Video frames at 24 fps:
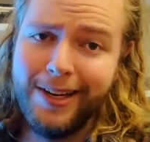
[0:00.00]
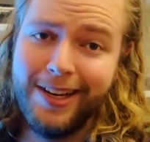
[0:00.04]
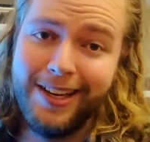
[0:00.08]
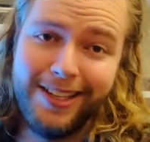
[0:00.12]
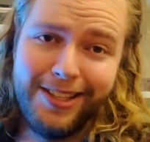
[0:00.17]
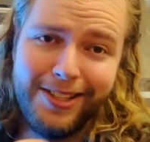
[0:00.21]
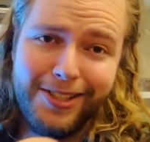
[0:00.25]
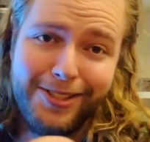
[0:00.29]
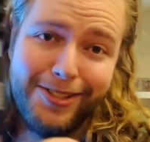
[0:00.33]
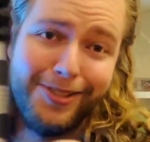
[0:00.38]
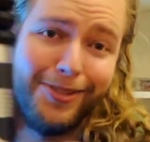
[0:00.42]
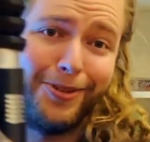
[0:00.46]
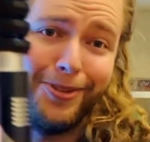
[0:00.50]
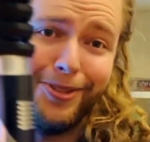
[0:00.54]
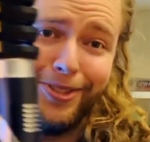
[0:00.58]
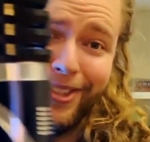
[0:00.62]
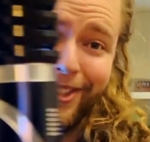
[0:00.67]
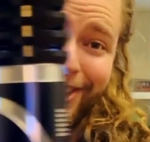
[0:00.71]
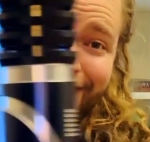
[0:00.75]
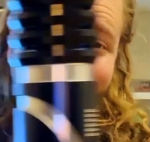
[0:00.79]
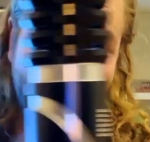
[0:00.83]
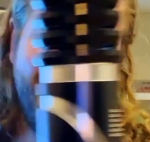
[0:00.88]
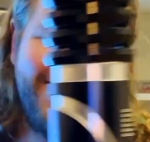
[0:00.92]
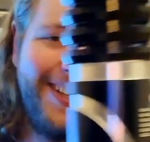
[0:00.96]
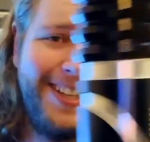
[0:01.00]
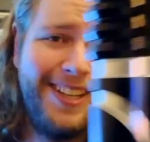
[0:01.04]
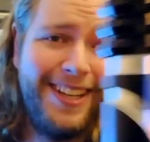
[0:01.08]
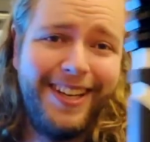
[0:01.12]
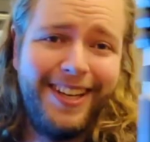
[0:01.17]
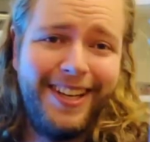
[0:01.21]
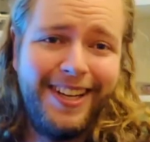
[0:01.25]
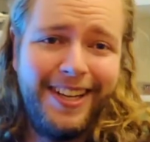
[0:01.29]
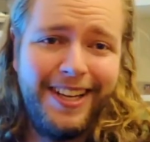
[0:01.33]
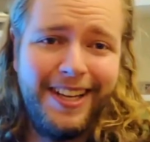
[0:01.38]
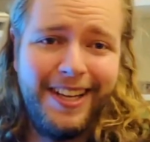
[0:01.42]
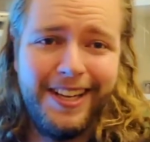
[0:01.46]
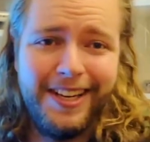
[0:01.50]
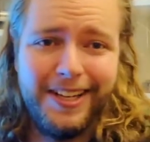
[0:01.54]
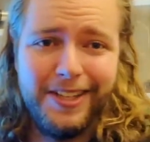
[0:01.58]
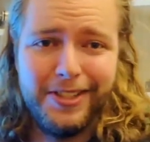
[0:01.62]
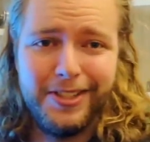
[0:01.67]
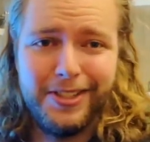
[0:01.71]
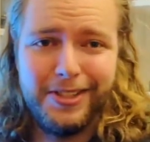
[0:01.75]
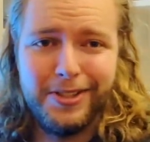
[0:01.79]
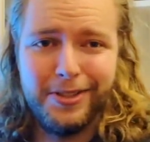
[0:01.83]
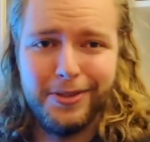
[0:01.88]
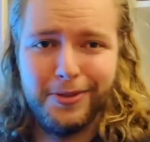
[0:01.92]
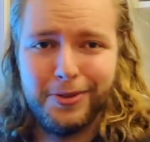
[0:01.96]
it's so good. It is
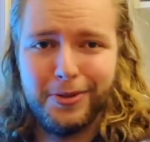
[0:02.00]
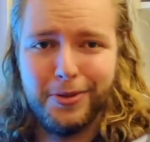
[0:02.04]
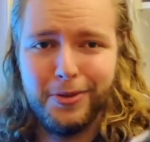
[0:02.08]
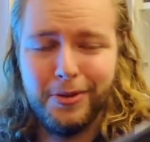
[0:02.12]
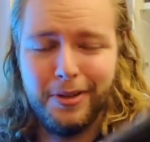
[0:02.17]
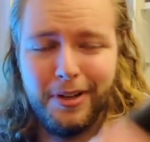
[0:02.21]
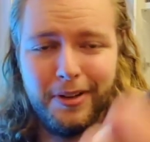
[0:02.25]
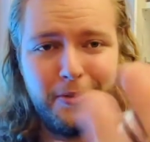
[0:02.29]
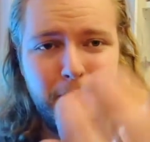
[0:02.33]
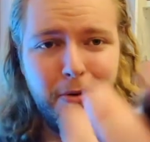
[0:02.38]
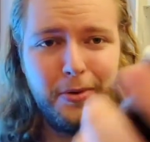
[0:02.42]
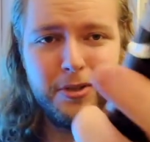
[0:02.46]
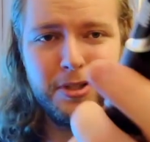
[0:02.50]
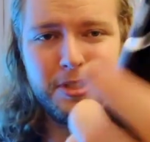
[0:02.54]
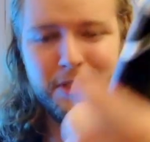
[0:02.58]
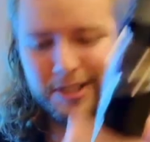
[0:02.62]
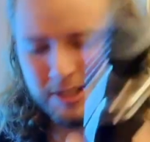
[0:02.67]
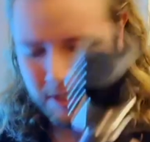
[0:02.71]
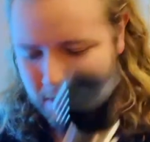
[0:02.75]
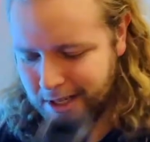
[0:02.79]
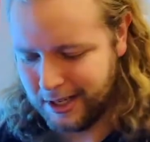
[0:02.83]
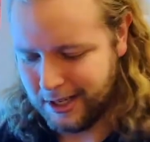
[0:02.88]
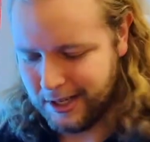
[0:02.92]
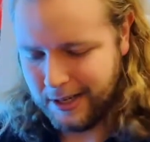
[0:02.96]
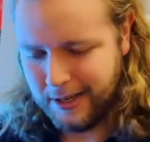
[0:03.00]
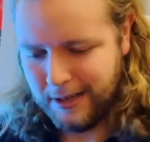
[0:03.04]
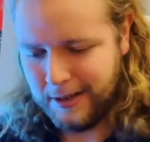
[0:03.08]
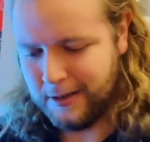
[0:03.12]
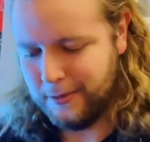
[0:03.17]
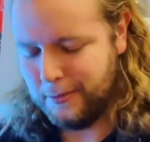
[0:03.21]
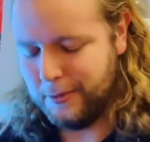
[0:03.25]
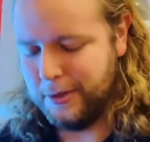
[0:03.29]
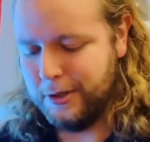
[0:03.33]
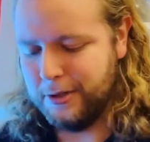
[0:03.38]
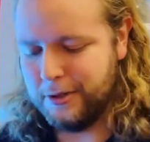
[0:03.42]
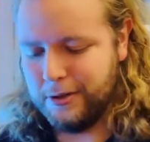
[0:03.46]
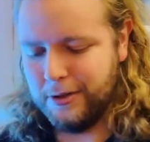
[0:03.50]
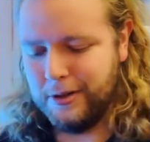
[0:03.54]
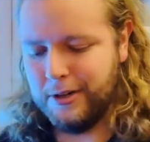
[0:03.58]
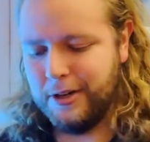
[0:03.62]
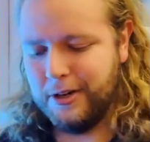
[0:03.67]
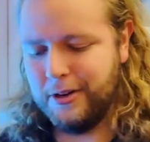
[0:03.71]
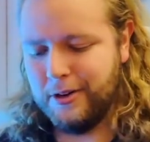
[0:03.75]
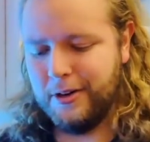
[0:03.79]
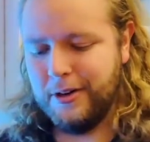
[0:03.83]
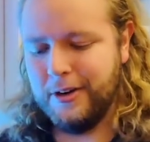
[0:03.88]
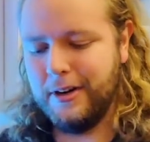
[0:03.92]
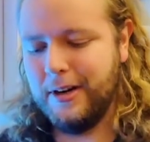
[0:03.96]
so cool. Of course, when you turn
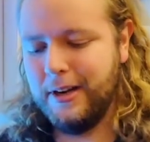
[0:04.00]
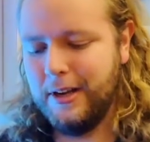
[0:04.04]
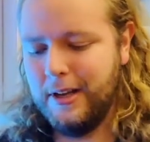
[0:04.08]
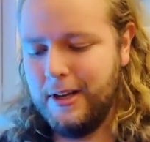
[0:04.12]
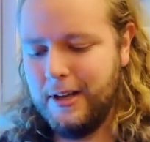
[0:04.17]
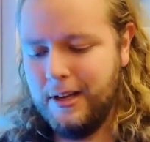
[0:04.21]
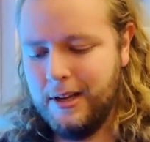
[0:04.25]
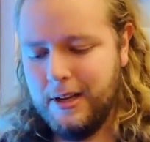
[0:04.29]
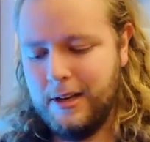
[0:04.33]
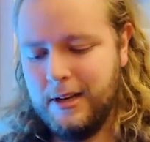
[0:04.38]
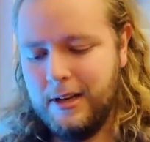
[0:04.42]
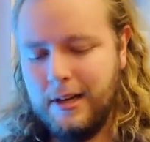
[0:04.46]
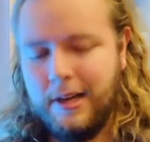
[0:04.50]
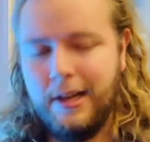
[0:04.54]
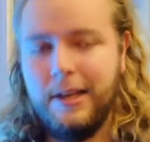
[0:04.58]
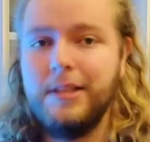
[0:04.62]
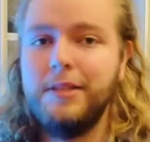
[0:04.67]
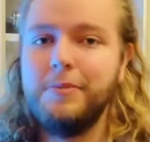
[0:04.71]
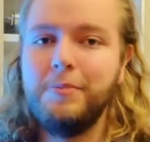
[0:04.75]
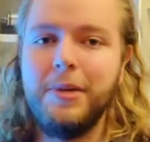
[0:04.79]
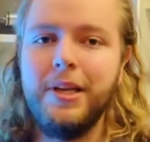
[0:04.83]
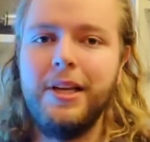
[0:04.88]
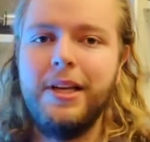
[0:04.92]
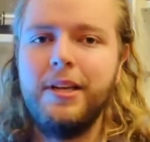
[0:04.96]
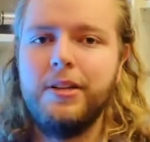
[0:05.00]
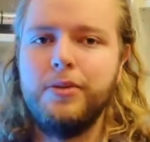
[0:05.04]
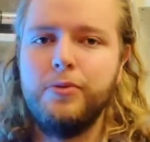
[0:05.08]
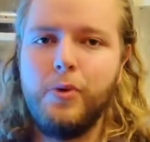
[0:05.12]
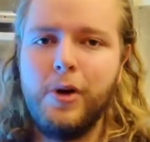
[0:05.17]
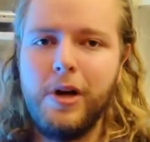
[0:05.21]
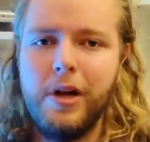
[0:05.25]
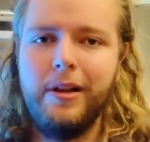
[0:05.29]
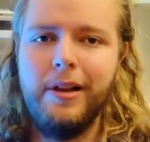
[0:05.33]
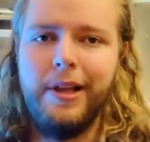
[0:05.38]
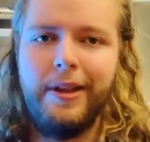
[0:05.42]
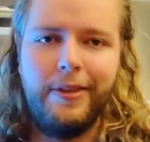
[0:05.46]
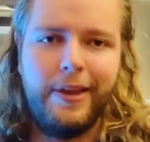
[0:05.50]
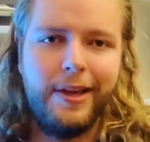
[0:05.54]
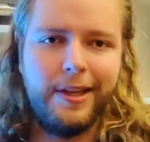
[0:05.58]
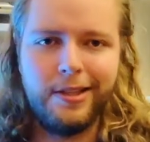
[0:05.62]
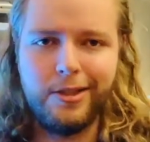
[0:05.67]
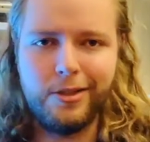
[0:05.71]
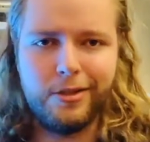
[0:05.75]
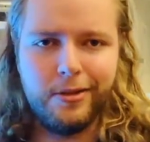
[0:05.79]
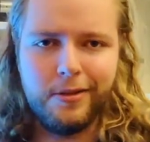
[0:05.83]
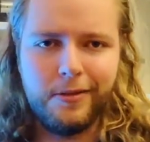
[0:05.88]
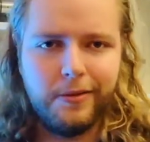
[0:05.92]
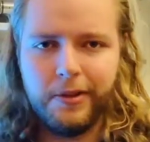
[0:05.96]
it on, lights blink as well, and
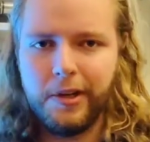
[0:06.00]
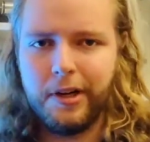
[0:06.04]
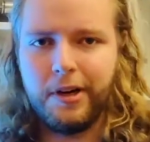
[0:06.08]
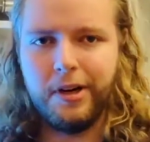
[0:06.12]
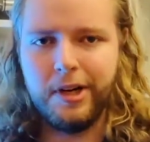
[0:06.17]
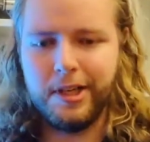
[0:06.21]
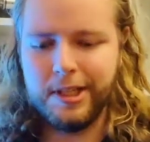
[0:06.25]
that's just very